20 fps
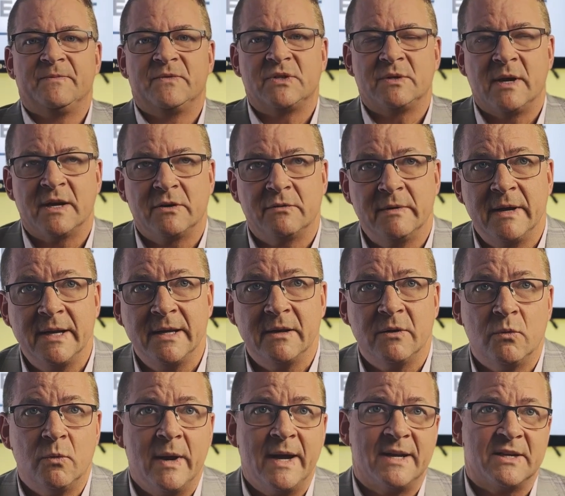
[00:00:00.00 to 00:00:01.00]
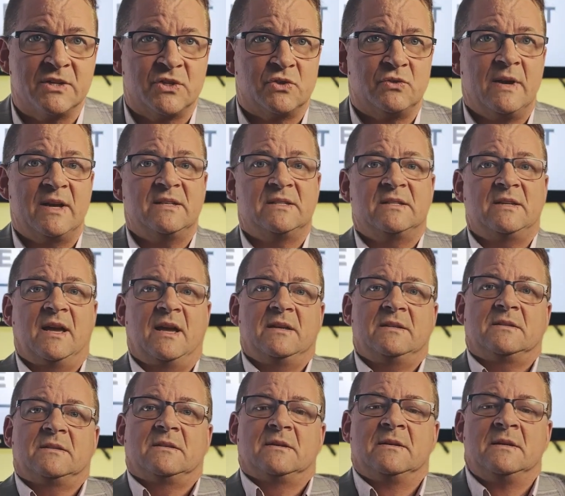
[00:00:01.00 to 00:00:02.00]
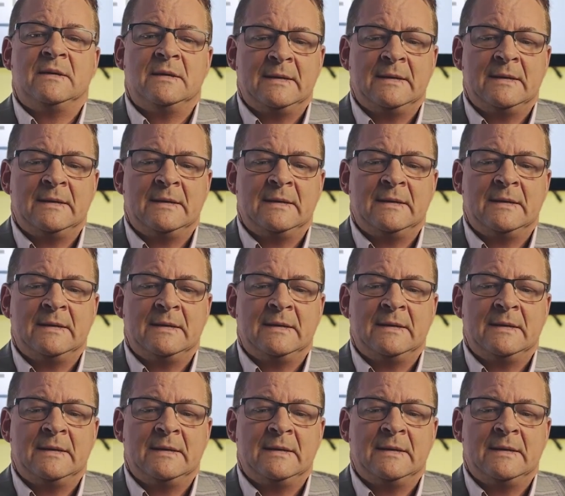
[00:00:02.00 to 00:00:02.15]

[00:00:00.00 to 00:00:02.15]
So I created a way to stress test